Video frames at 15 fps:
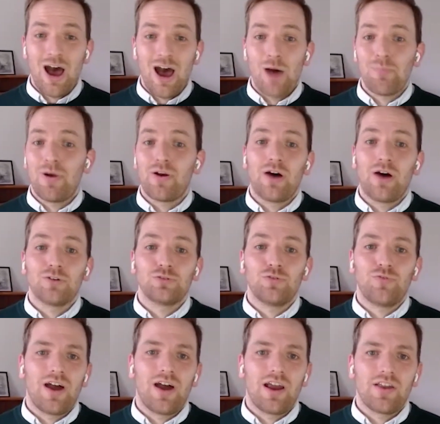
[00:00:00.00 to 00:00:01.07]
about how to
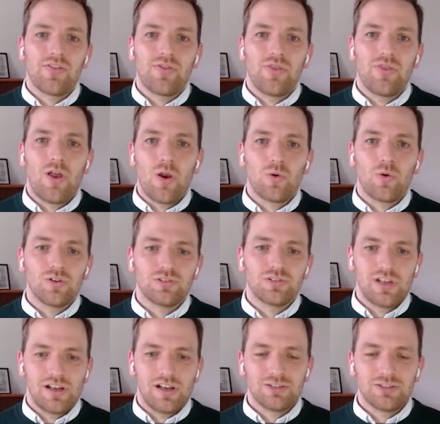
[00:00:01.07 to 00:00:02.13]
find the local
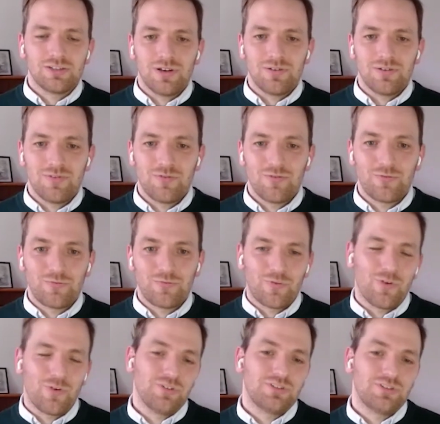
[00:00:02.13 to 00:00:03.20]
salesman
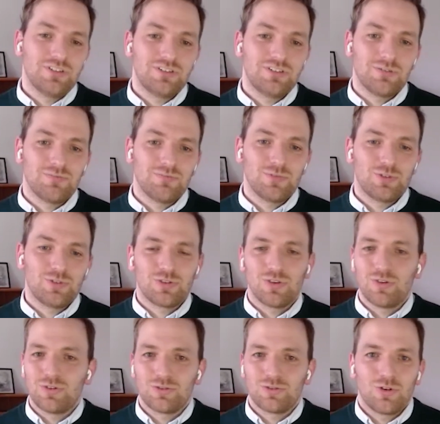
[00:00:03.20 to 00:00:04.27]
for the system.
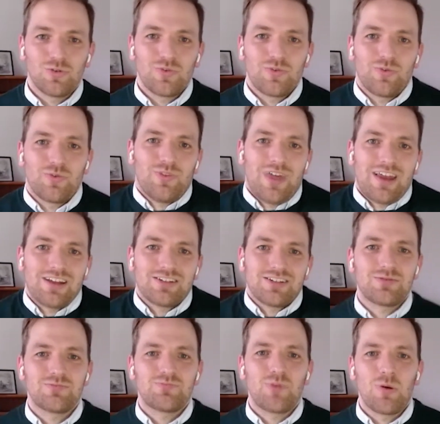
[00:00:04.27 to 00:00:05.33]
So that
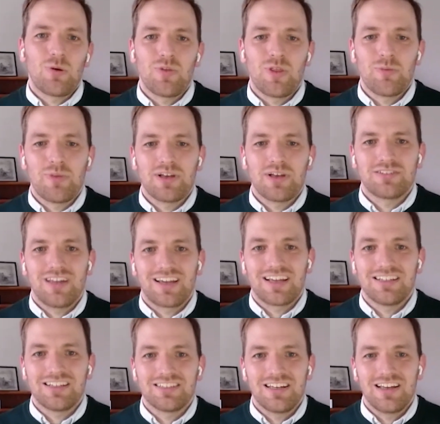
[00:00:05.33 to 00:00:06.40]
is probably the best I
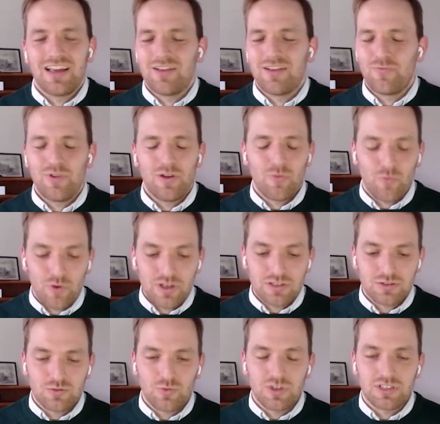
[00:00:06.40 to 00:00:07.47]
can say, and feel free
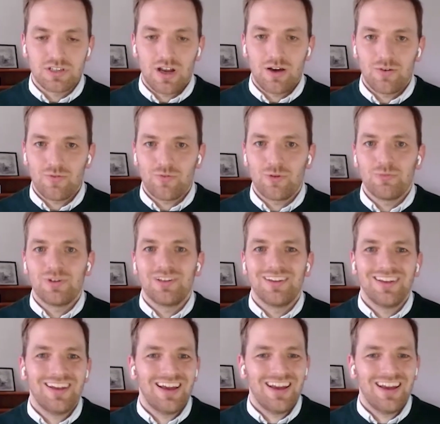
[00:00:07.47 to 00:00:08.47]
to reach out for me.